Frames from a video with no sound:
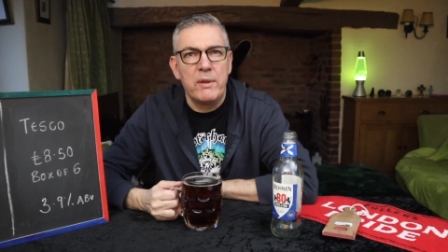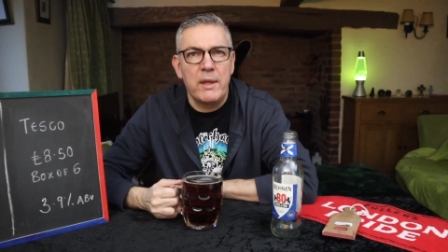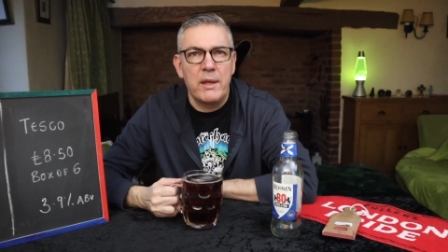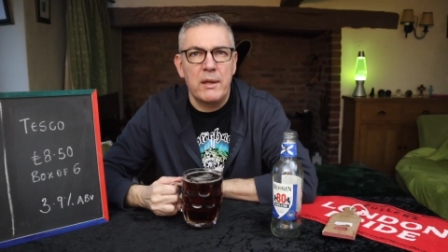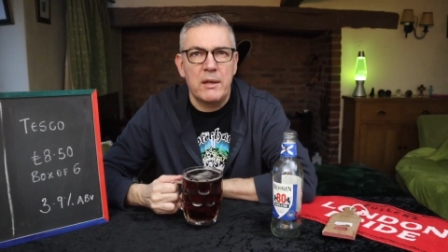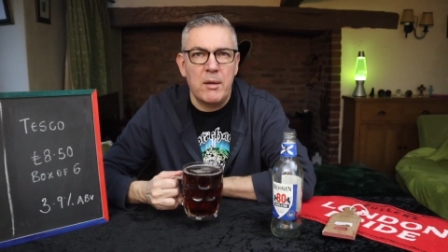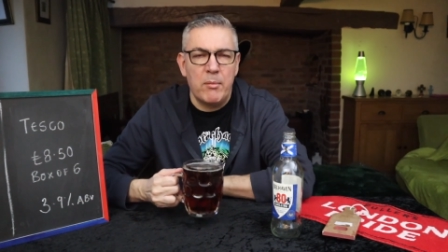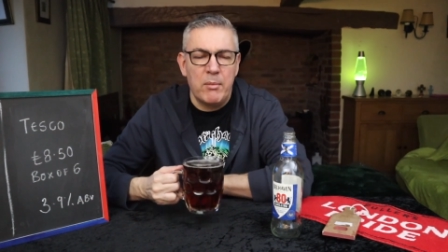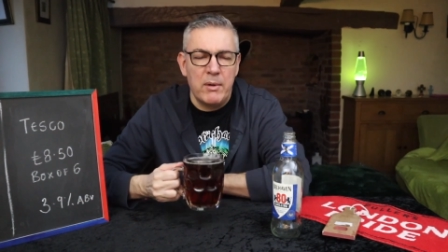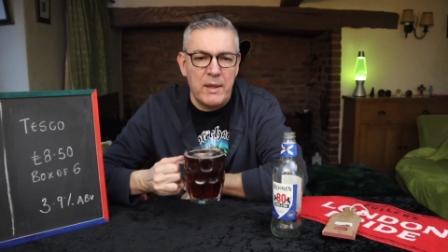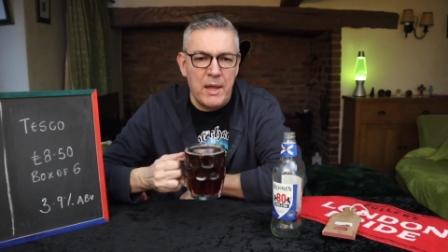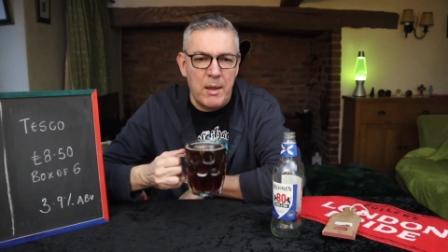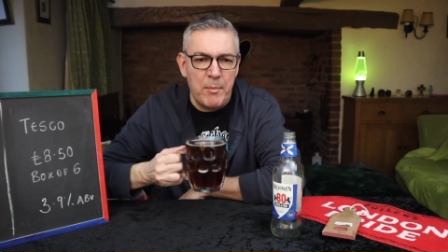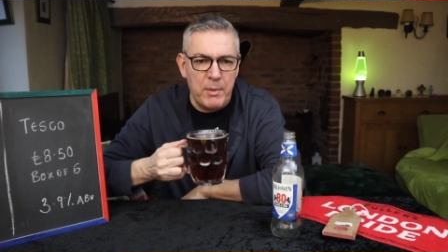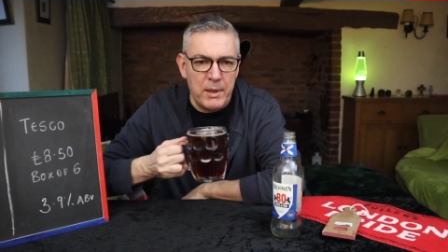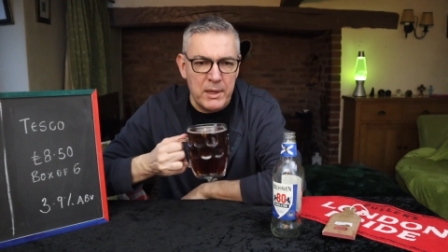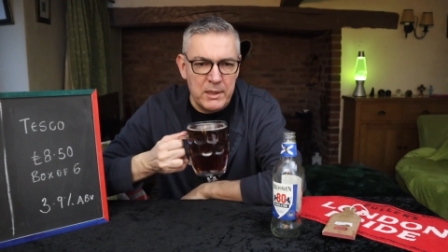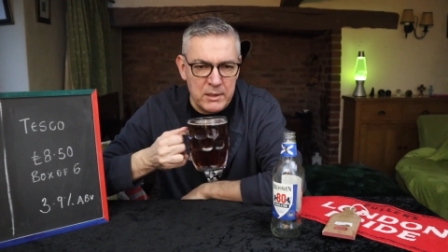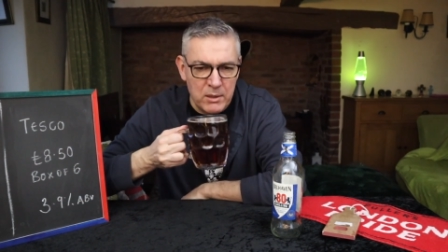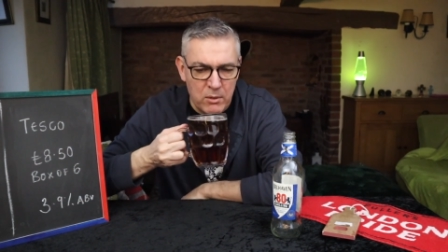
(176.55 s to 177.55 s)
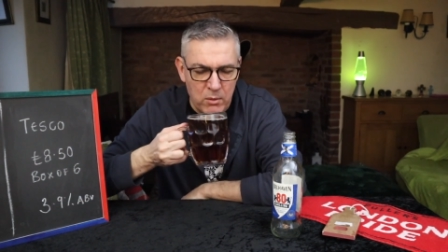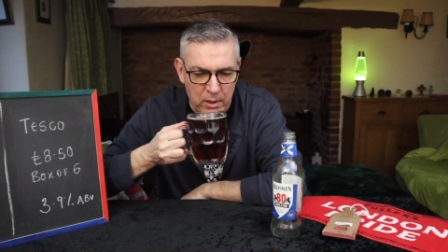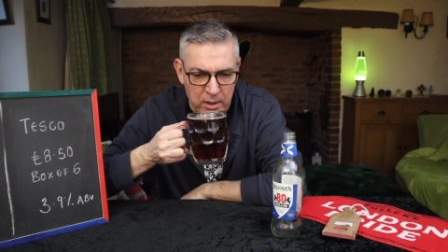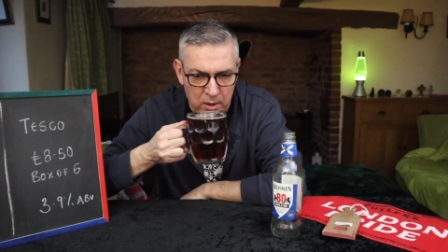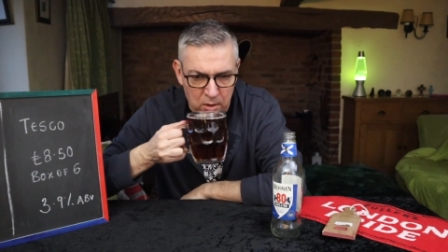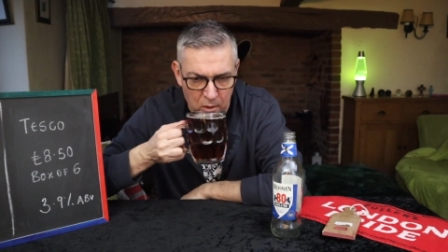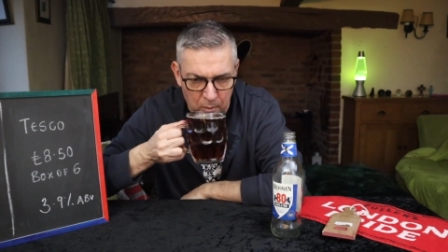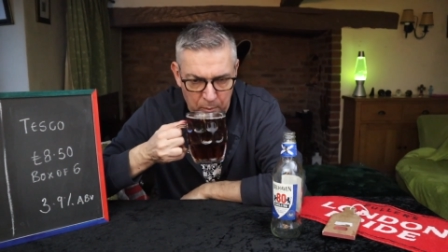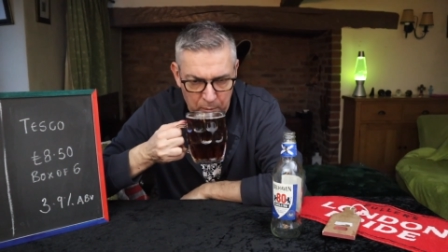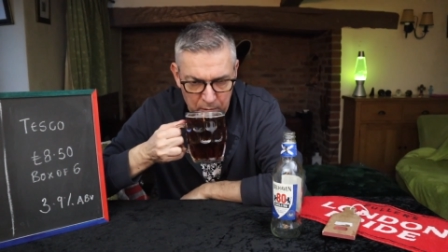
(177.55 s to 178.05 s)
There, a couple of their beers are
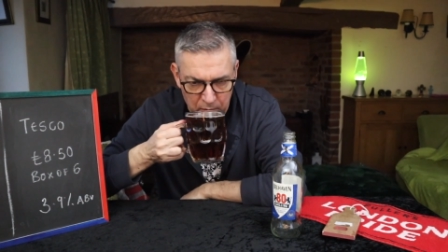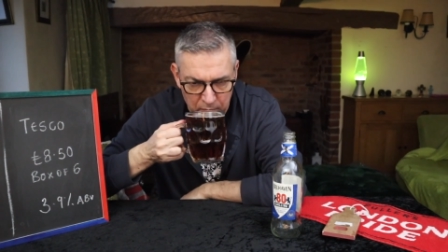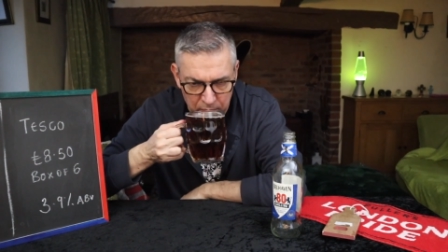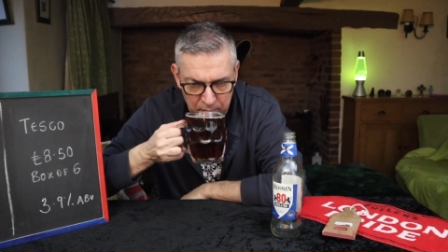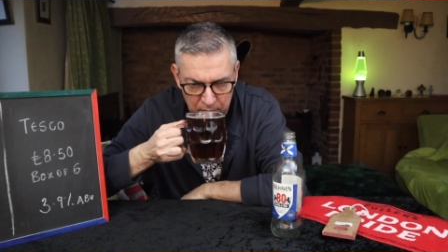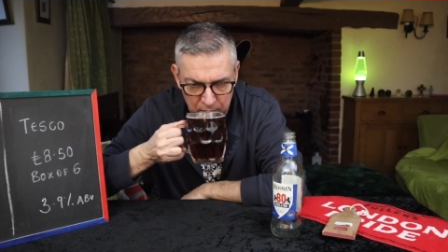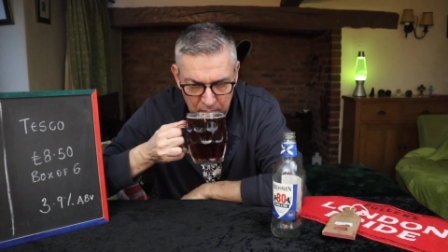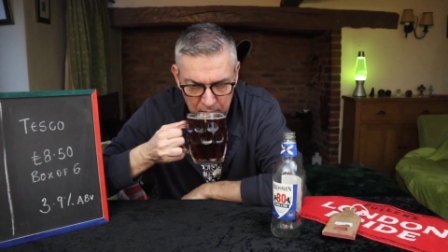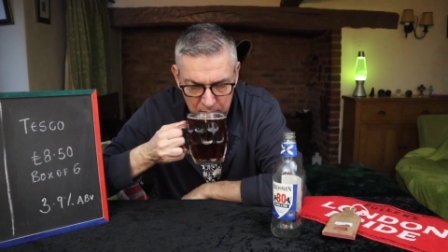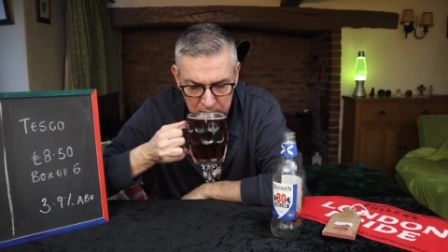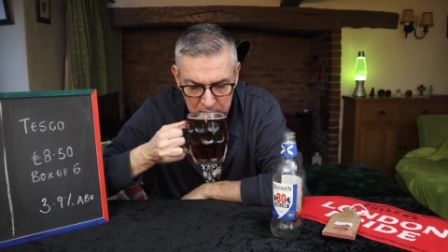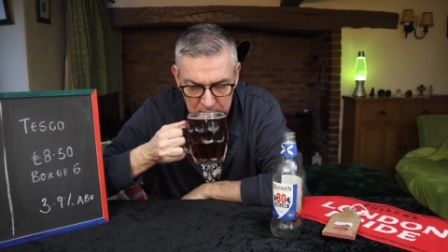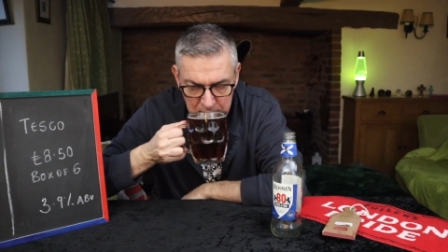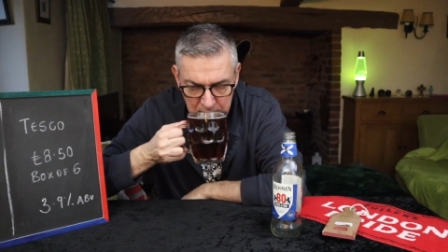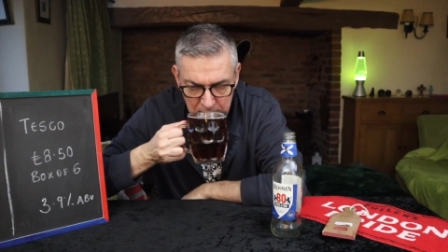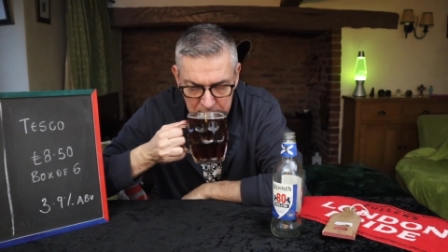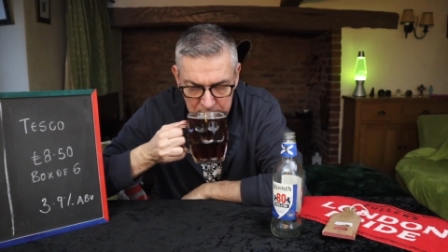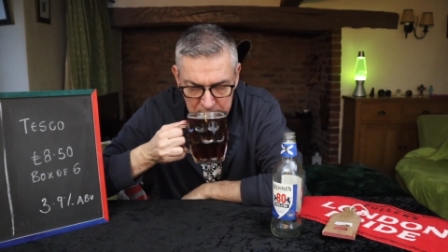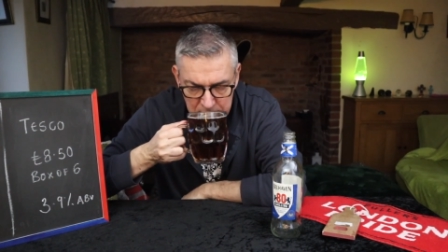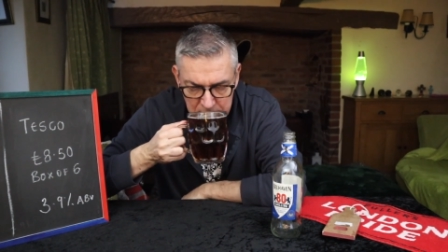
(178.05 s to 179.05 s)
quite coppery on the nose.